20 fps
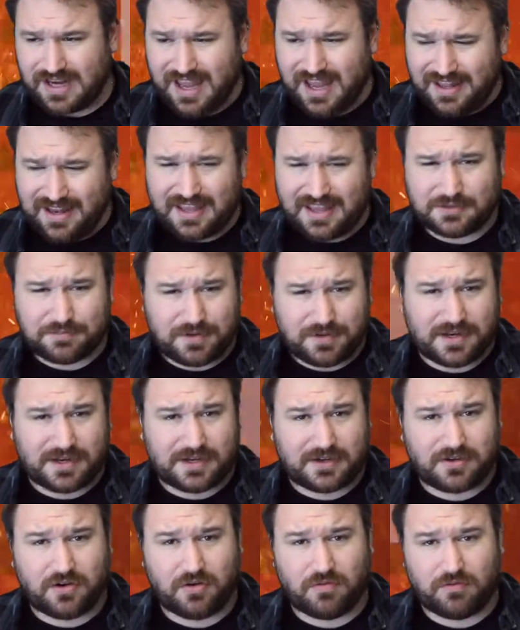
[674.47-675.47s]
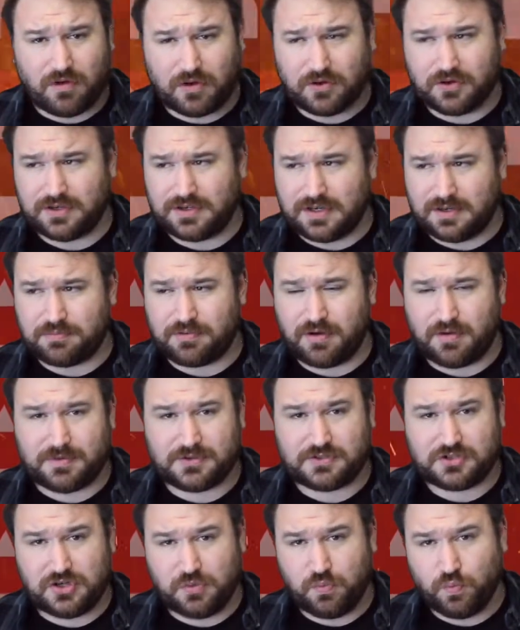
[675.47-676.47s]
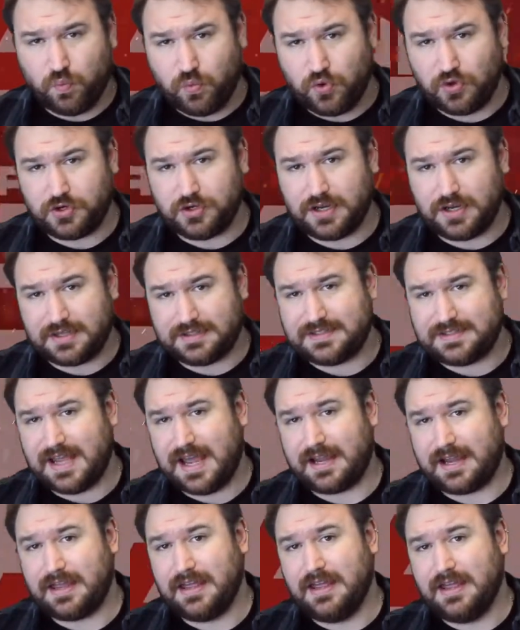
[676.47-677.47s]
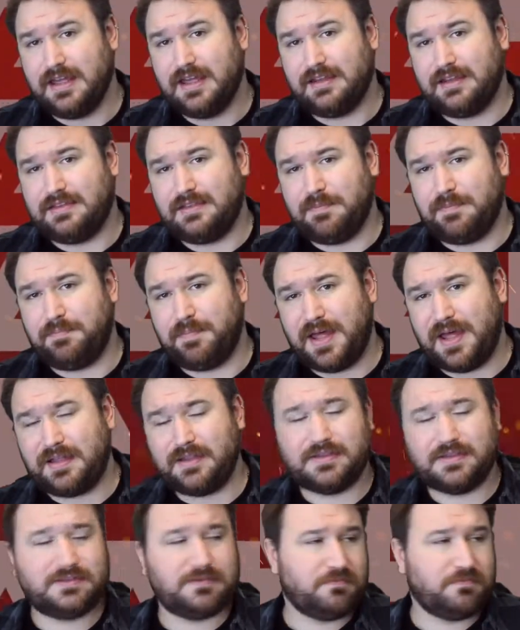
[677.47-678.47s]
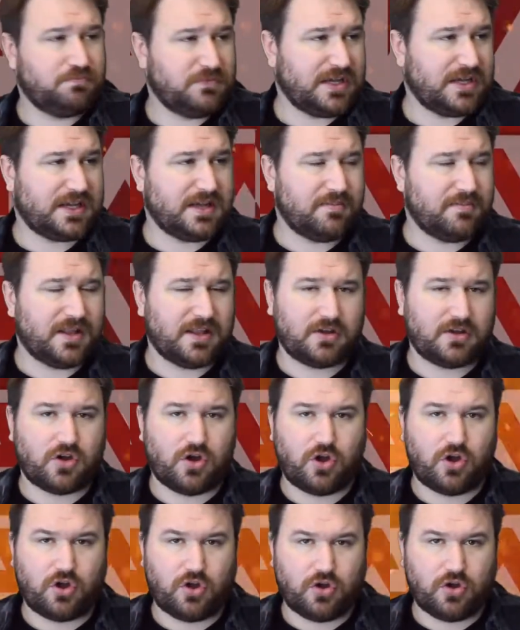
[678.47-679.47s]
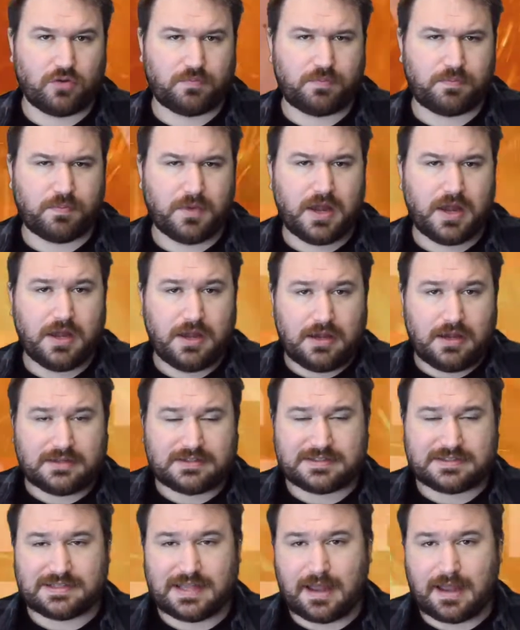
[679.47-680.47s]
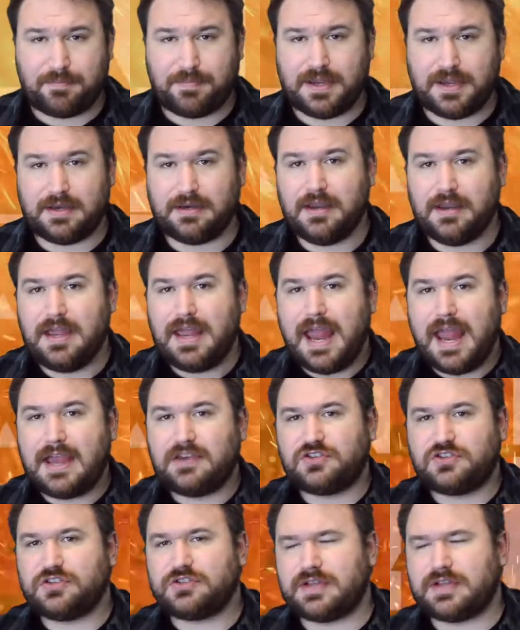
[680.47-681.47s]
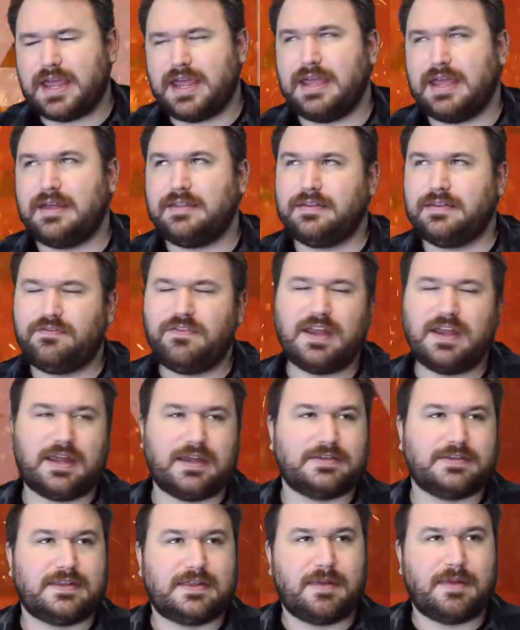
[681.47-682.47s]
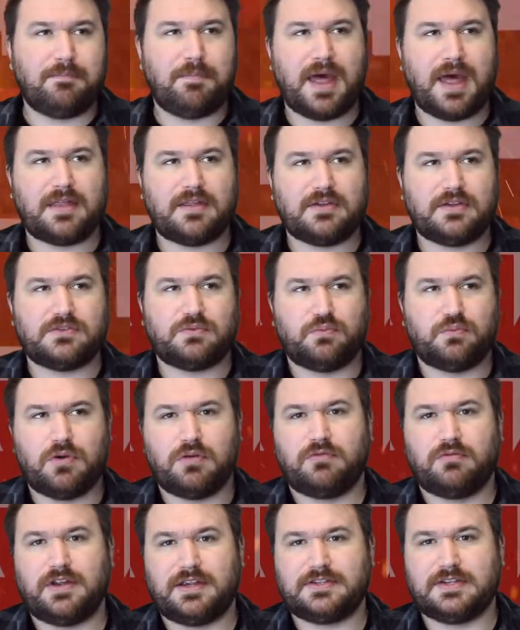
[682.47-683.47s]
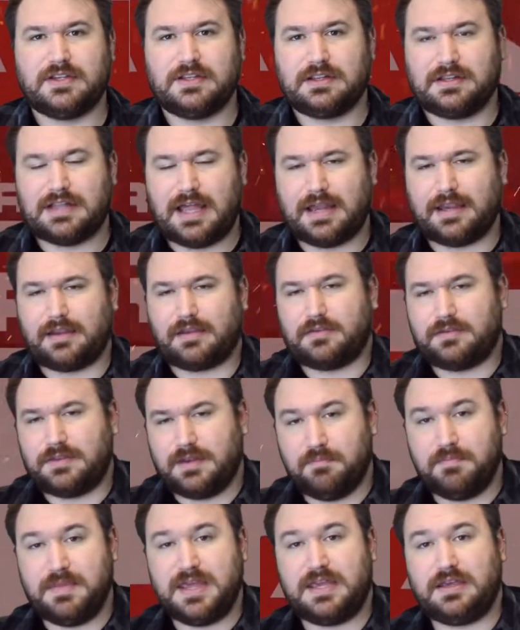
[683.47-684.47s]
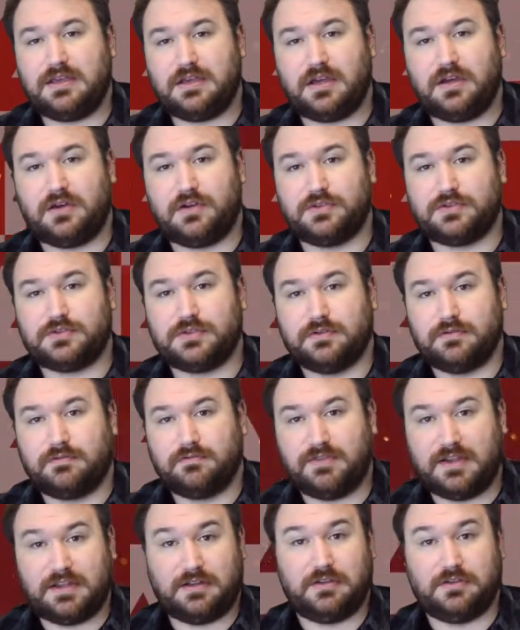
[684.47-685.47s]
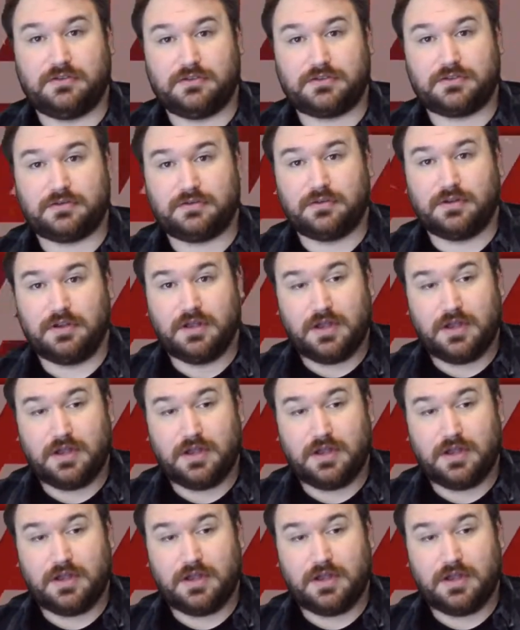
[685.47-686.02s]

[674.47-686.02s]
And that's pretty cool. Ronda did promise she wouldn't attack the Bellas. Nikki Bella got a good slap in. It's just, the thing is, the Bellas were written like the Mean Girls villains.